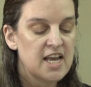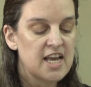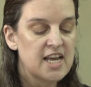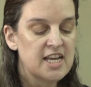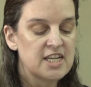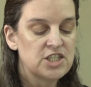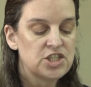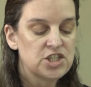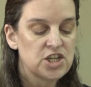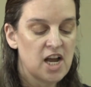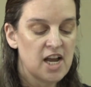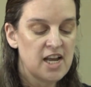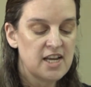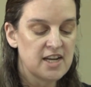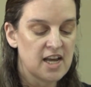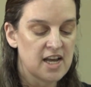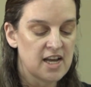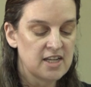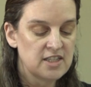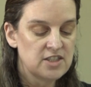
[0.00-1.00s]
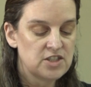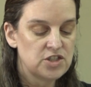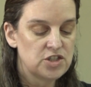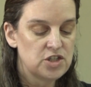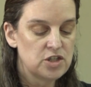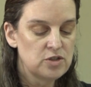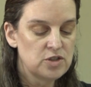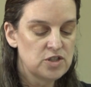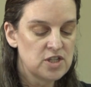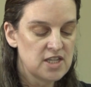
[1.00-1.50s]
In China,
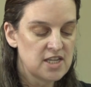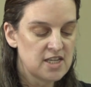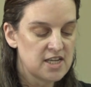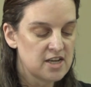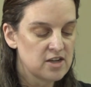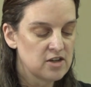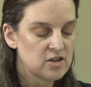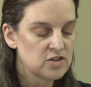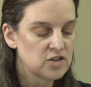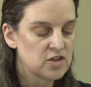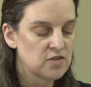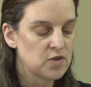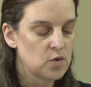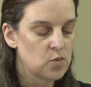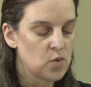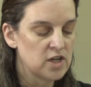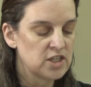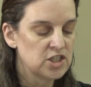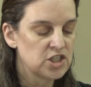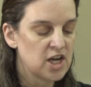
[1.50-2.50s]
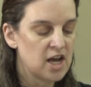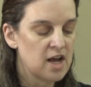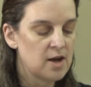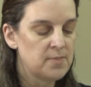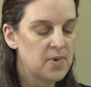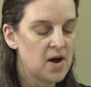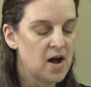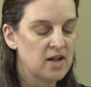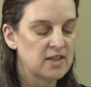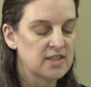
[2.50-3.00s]
due to the years of the
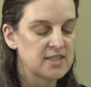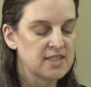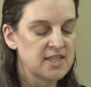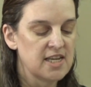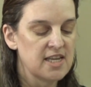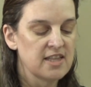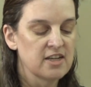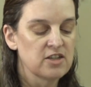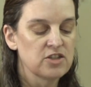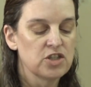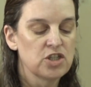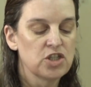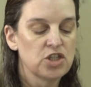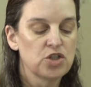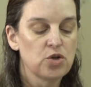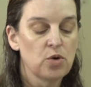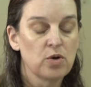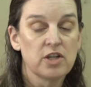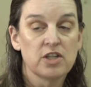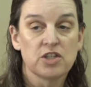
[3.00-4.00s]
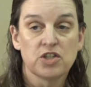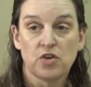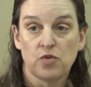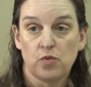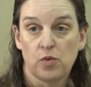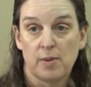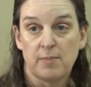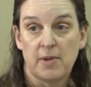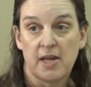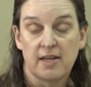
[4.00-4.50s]
one-child policy, there's a shortage
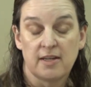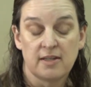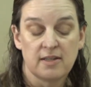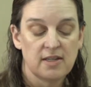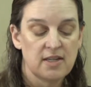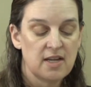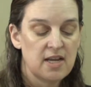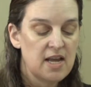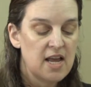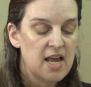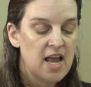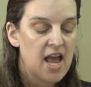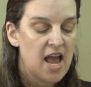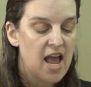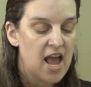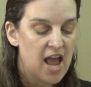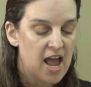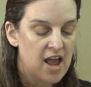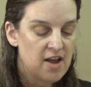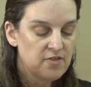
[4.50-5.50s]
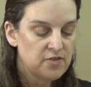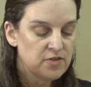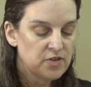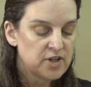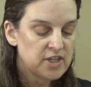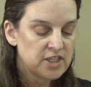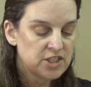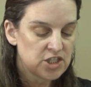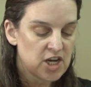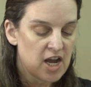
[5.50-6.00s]
of women.
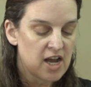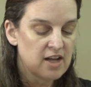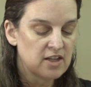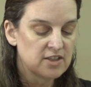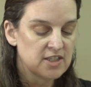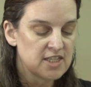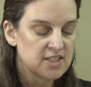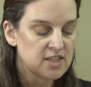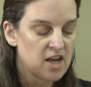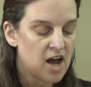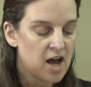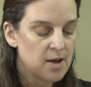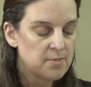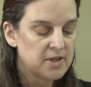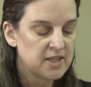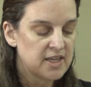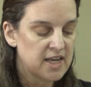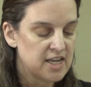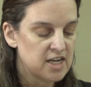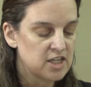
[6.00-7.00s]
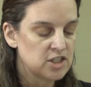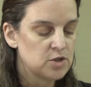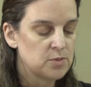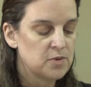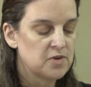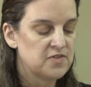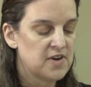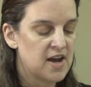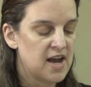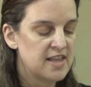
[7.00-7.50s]
Every child is obligated to
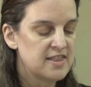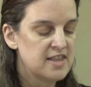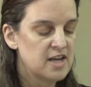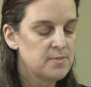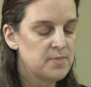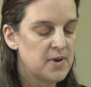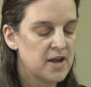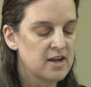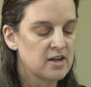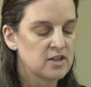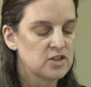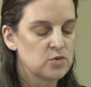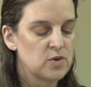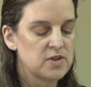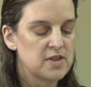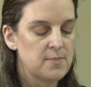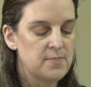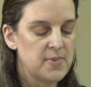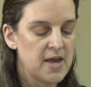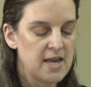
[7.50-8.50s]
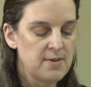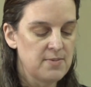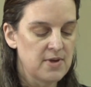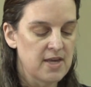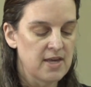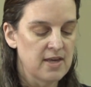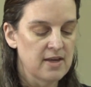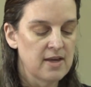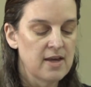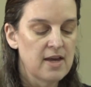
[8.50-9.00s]
provide their parents with a
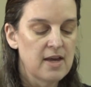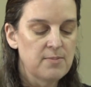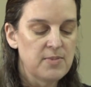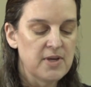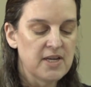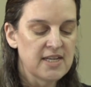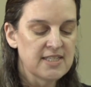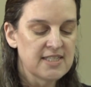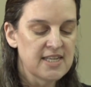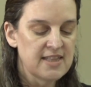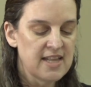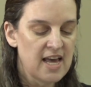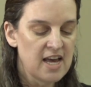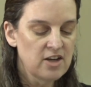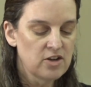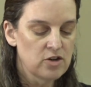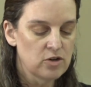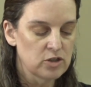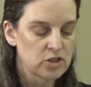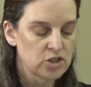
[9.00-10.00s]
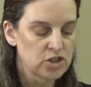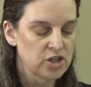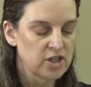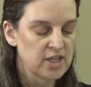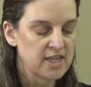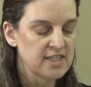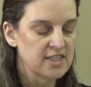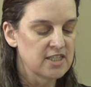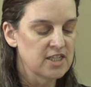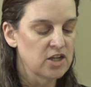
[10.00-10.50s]
baby because in that culture,
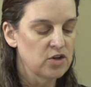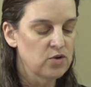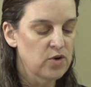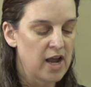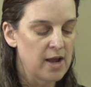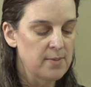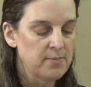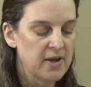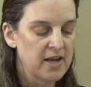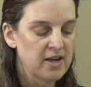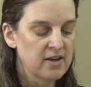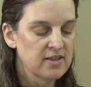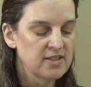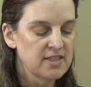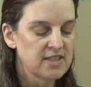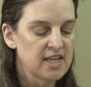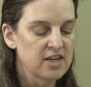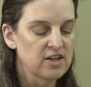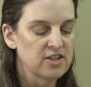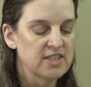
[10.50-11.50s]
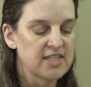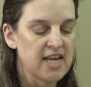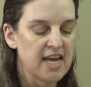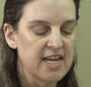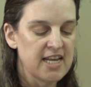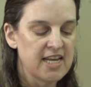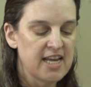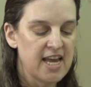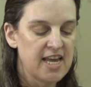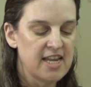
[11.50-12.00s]
it is the grandparents that are
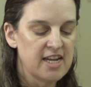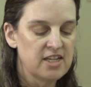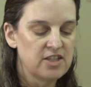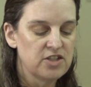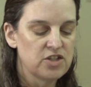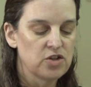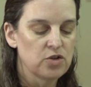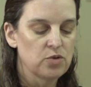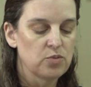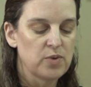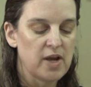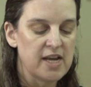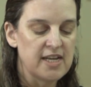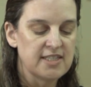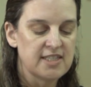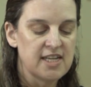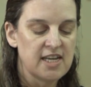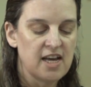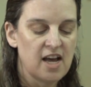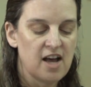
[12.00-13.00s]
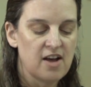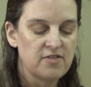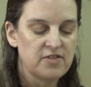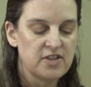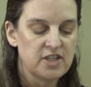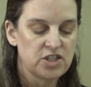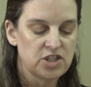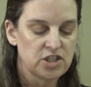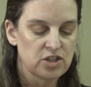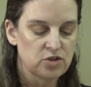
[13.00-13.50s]
dedicated to the raising of
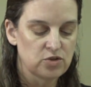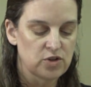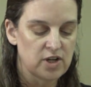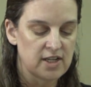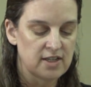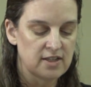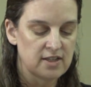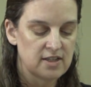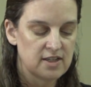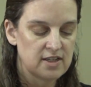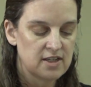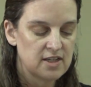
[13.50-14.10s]
the children.